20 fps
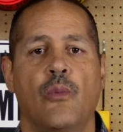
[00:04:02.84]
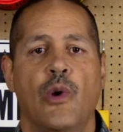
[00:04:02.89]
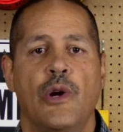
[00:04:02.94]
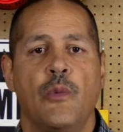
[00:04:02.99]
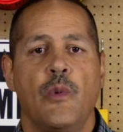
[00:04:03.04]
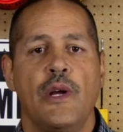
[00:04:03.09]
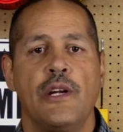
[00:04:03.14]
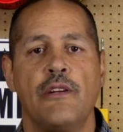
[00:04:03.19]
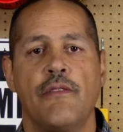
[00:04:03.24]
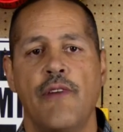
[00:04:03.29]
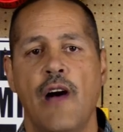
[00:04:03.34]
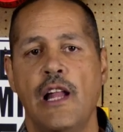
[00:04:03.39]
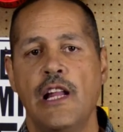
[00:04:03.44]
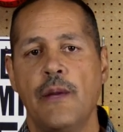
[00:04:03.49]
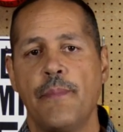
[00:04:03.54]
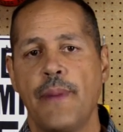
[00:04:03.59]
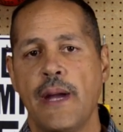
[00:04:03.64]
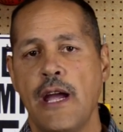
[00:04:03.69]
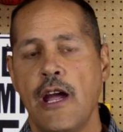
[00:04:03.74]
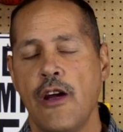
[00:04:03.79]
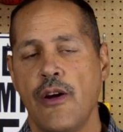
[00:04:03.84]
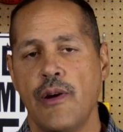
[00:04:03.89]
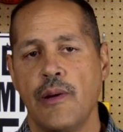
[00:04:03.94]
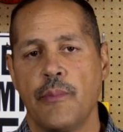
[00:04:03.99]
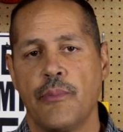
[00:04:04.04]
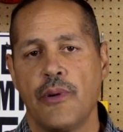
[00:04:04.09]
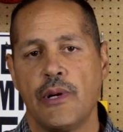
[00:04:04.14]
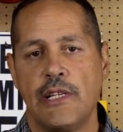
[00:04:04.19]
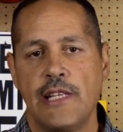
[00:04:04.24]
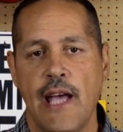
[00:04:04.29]
When we develop a
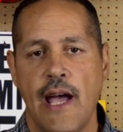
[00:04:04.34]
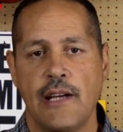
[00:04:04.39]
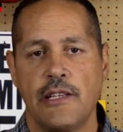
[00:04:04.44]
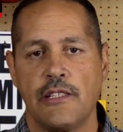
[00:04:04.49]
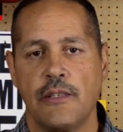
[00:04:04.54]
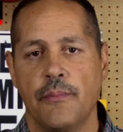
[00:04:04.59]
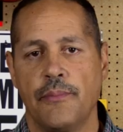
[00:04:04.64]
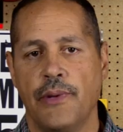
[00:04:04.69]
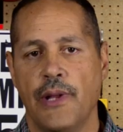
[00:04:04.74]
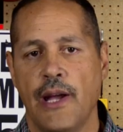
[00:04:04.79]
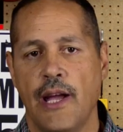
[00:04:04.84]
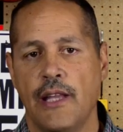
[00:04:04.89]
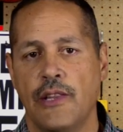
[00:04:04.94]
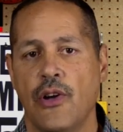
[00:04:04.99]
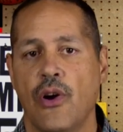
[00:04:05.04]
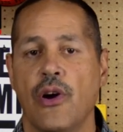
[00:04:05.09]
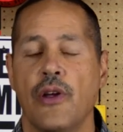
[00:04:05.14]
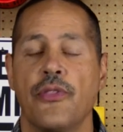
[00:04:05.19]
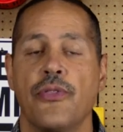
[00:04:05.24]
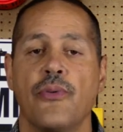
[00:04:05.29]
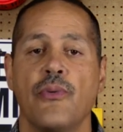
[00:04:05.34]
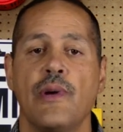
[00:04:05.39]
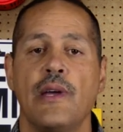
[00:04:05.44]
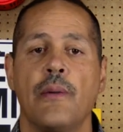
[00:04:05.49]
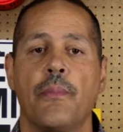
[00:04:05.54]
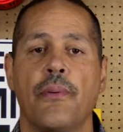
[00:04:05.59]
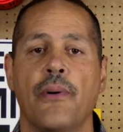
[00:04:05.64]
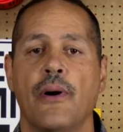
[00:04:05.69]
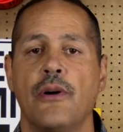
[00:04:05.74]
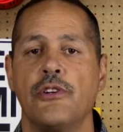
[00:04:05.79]
hearing protection plan, there are three
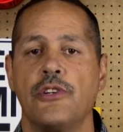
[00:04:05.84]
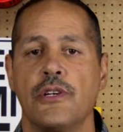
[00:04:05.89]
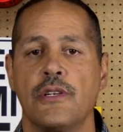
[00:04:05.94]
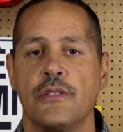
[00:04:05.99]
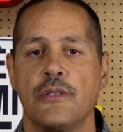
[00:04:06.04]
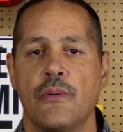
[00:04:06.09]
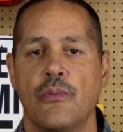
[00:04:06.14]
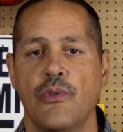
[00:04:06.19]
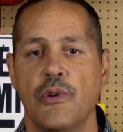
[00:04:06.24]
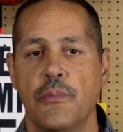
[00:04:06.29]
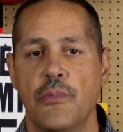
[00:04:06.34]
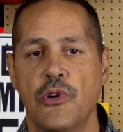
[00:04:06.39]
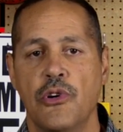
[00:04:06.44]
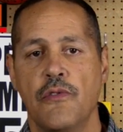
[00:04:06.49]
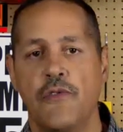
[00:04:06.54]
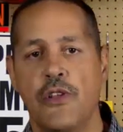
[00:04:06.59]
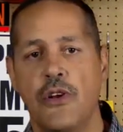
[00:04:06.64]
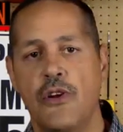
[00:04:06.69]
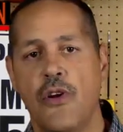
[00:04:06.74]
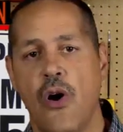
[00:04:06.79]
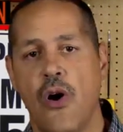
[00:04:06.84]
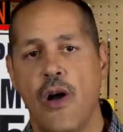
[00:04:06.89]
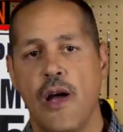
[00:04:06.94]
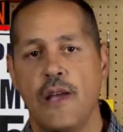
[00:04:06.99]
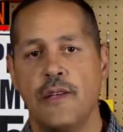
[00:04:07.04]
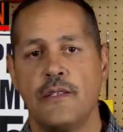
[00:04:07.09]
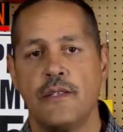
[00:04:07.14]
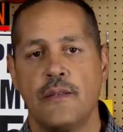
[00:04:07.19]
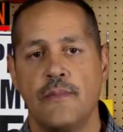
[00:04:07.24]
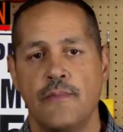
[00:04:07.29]
approaches remove the
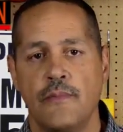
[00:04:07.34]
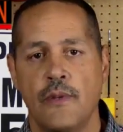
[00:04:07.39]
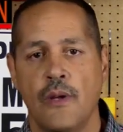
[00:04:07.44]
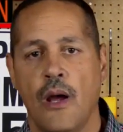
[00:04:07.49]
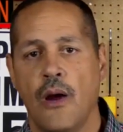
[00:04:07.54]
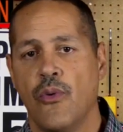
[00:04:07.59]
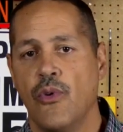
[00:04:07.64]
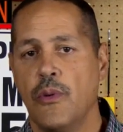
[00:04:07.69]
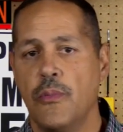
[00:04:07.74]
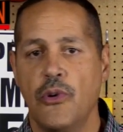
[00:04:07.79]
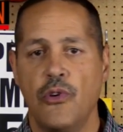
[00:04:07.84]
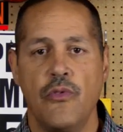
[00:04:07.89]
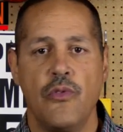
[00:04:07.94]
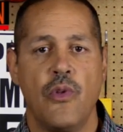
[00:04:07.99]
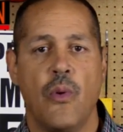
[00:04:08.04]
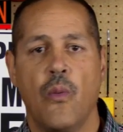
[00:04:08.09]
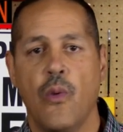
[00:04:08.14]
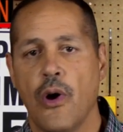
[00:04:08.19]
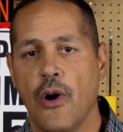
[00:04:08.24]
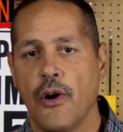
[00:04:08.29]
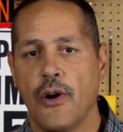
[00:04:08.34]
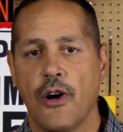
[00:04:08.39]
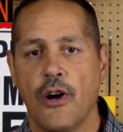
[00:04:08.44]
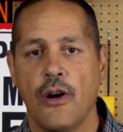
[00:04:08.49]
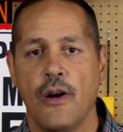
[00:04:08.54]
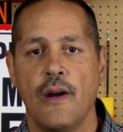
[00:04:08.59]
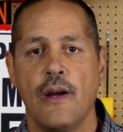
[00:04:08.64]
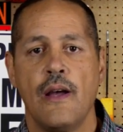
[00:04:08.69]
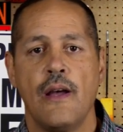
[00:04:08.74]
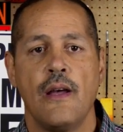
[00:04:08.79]
noise, remove the
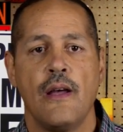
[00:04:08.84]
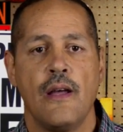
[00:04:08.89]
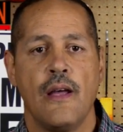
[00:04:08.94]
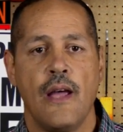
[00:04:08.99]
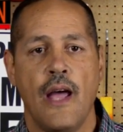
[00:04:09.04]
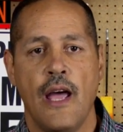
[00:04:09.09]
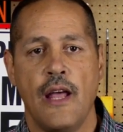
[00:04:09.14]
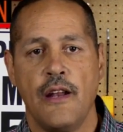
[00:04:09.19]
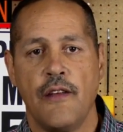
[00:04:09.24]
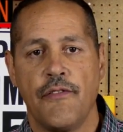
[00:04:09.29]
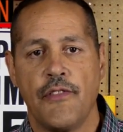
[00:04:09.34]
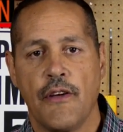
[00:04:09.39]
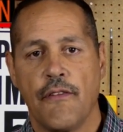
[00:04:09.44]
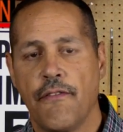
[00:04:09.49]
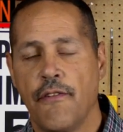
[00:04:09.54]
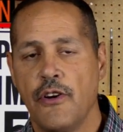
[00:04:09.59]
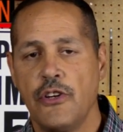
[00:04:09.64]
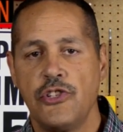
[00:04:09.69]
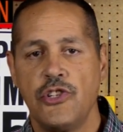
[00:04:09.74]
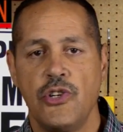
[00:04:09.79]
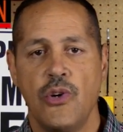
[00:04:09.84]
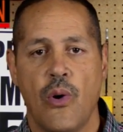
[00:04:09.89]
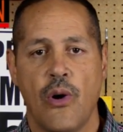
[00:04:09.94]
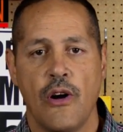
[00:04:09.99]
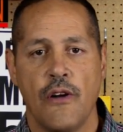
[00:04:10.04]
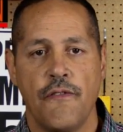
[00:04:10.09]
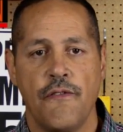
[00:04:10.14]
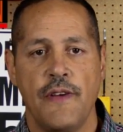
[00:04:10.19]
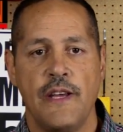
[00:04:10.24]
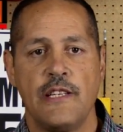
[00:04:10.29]
worker, and if the first two
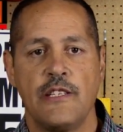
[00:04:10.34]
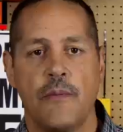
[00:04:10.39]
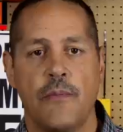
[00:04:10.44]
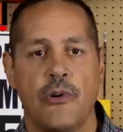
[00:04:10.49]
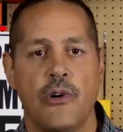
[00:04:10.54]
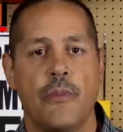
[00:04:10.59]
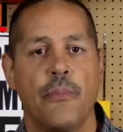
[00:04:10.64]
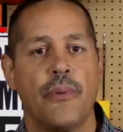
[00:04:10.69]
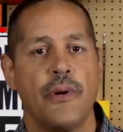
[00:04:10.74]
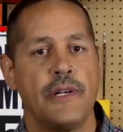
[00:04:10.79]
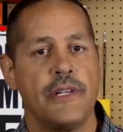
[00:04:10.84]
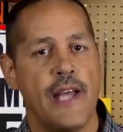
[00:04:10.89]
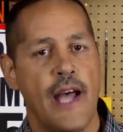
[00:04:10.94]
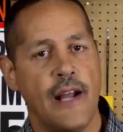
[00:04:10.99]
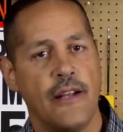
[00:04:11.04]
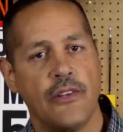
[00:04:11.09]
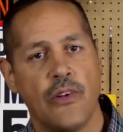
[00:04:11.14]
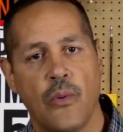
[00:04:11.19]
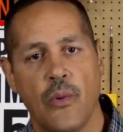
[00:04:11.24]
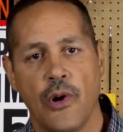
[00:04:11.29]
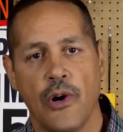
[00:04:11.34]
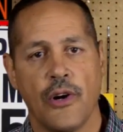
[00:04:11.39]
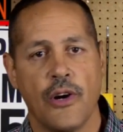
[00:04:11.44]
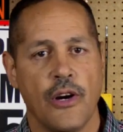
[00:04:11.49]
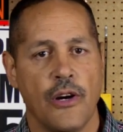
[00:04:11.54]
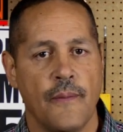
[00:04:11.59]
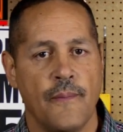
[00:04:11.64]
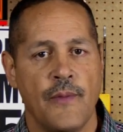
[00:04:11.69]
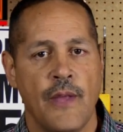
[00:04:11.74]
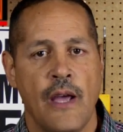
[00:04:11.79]
aren't feasible, protect the
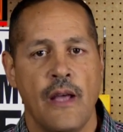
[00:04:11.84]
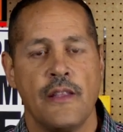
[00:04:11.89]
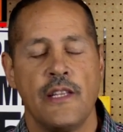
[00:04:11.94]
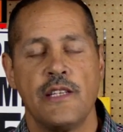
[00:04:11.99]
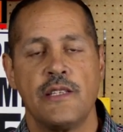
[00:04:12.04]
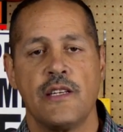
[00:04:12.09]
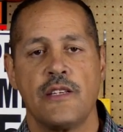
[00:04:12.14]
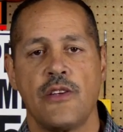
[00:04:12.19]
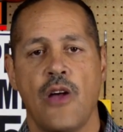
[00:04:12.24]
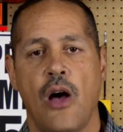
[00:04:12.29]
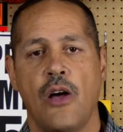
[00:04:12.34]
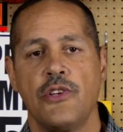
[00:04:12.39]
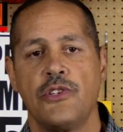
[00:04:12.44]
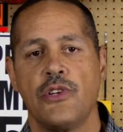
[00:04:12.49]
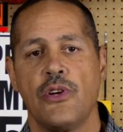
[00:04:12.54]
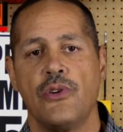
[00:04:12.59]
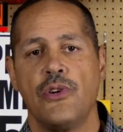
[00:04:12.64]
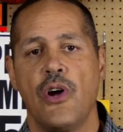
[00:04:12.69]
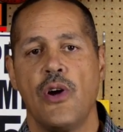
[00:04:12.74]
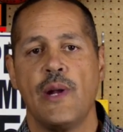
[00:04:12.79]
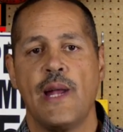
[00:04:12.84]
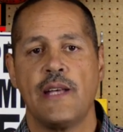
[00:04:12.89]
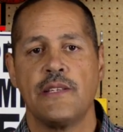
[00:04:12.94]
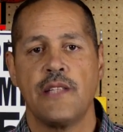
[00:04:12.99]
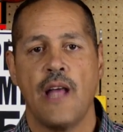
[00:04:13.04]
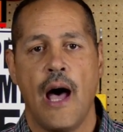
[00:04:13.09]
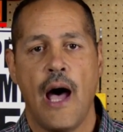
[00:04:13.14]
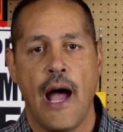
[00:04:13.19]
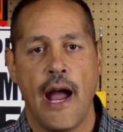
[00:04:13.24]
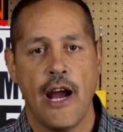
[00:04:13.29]
worker. This is also known as
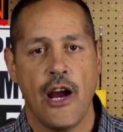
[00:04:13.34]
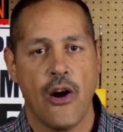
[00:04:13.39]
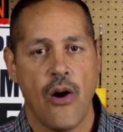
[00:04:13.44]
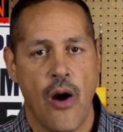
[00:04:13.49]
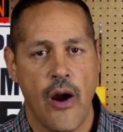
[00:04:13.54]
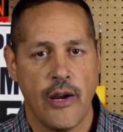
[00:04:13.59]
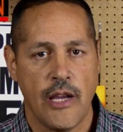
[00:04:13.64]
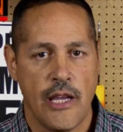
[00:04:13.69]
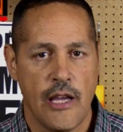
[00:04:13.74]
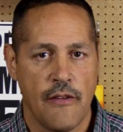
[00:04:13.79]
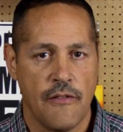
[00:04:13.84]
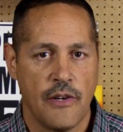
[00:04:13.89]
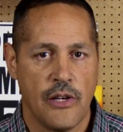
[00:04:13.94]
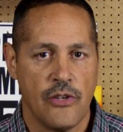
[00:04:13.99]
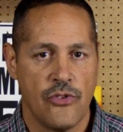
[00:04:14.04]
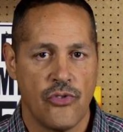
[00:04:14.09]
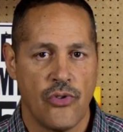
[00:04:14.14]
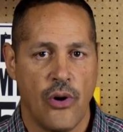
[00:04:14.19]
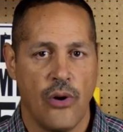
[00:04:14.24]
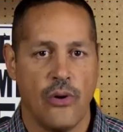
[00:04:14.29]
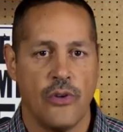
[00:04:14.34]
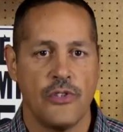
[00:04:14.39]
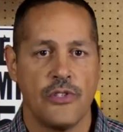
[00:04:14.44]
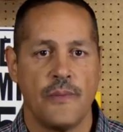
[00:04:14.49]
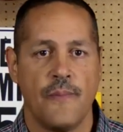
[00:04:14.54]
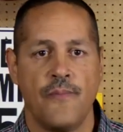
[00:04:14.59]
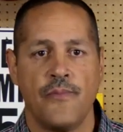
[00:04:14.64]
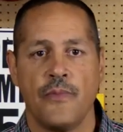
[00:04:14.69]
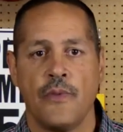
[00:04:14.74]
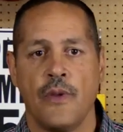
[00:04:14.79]
the hierarchy of controls.